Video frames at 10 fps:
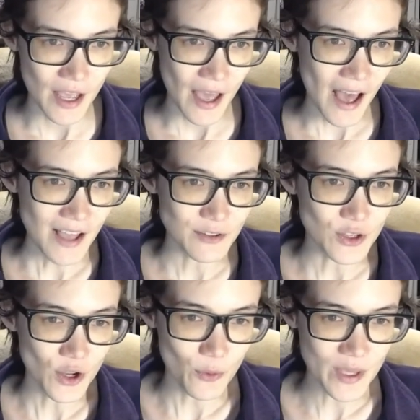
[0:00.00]
I don't
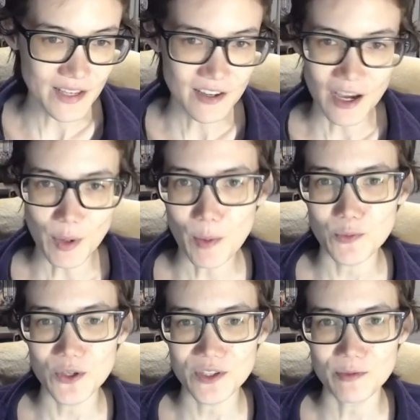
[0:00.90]
know, we can come up
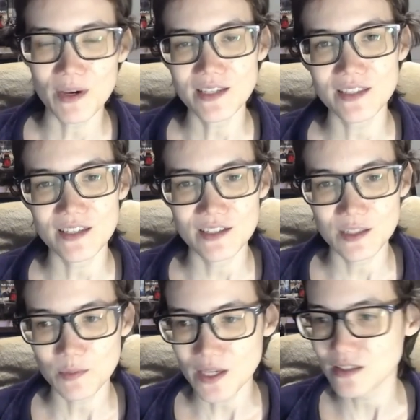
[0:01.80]
with some
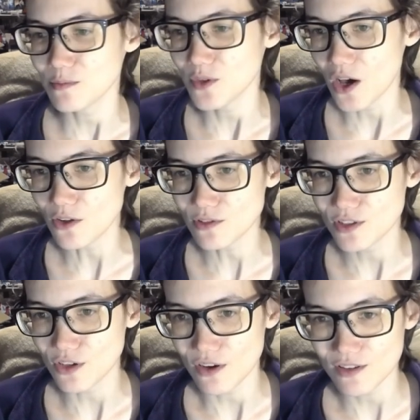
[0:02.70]
ideas, make some cult
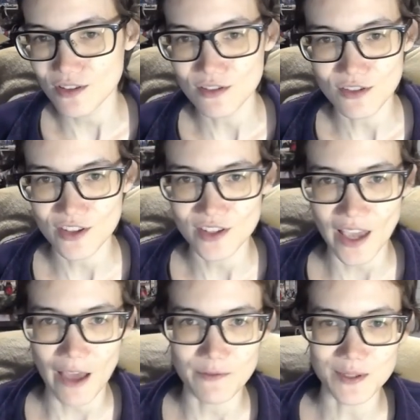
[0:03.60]
shirts, and just
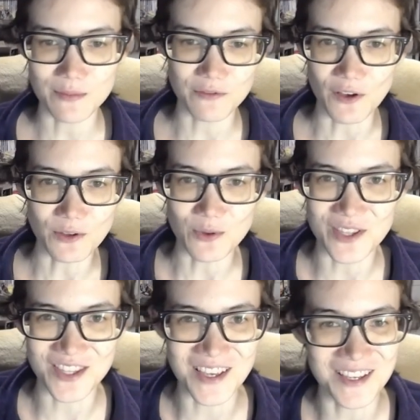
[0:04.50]
have some fun
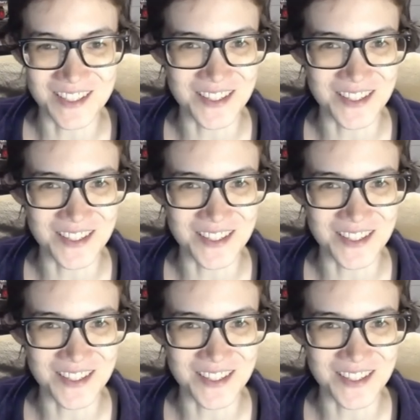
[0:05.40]
with it.